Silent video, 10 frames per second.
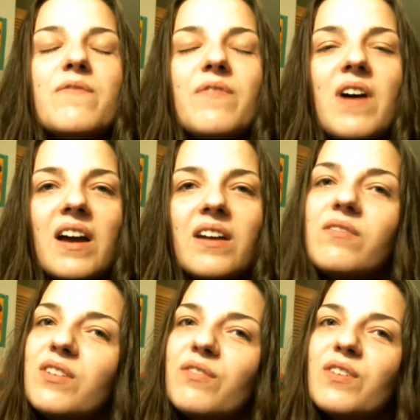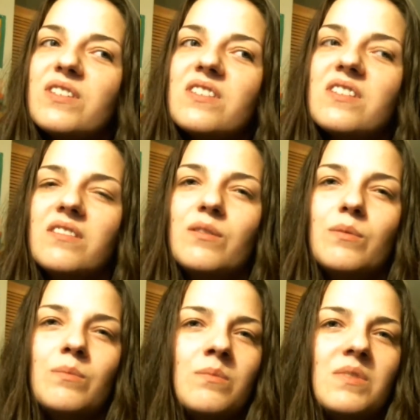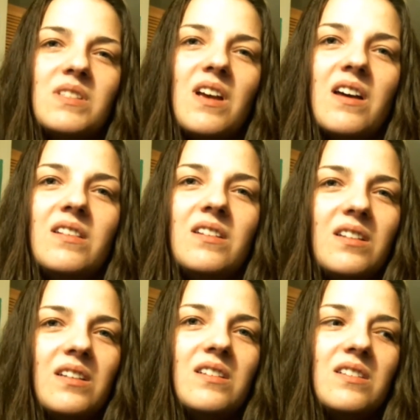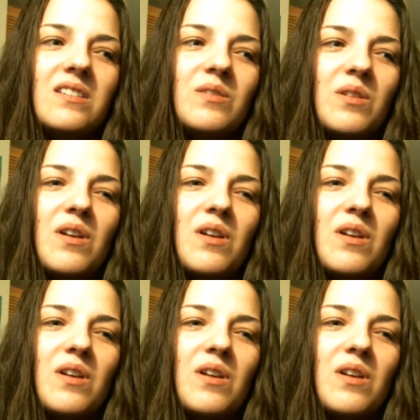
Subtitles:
5 different systems on the list,